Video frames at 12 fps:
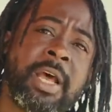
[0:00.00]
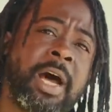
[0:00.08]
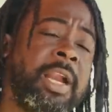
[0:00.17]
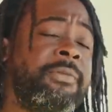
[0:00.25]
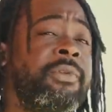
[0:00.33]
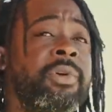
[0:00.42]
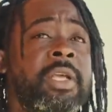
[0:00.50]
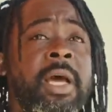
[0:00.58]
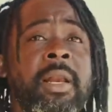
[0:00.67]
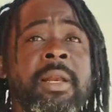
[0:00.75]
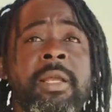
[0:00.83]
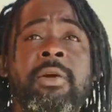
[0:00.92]
and if uno
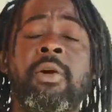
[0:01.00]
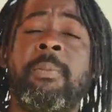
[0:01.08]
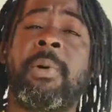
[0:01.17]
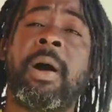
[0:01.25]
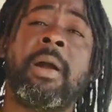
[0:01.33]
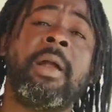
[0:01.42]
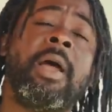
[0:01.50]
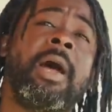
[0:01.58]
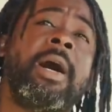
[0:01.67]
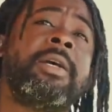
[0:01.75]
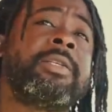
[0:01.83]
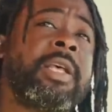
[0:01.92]
can link up her
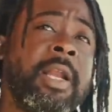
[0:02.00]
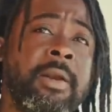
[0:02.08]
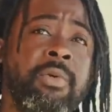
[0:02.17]
and send a